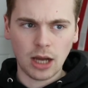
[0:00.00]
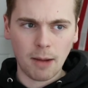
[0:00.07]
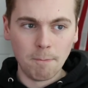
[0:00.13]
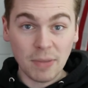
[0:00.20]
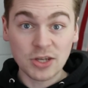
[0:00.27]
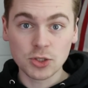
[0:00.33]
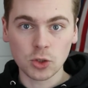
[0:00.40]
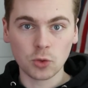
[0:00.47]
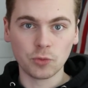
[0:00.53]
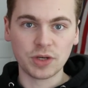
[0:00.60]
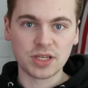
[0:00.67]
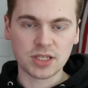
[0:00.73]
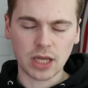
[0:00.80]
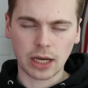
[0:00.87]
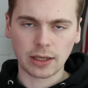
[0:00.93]
a mental
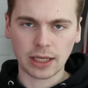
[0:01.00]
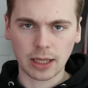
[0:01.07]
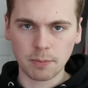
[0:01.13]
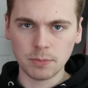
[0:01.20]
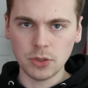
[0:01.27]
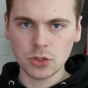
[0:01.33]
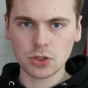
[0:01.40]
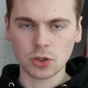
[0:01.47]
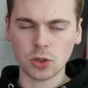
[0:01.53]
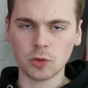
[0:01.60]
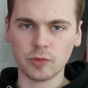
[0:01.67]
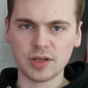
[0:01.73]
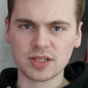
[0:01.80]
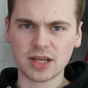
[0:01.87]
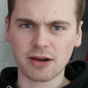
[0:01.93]
reset, like a
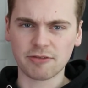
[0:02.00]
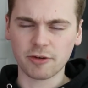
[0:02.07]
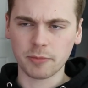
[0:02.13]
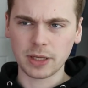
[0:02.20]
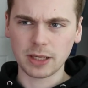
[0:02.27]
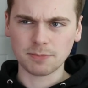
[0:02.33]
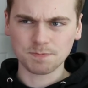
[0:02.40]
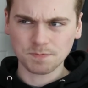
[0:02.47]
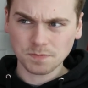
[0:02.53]
musical reset for me.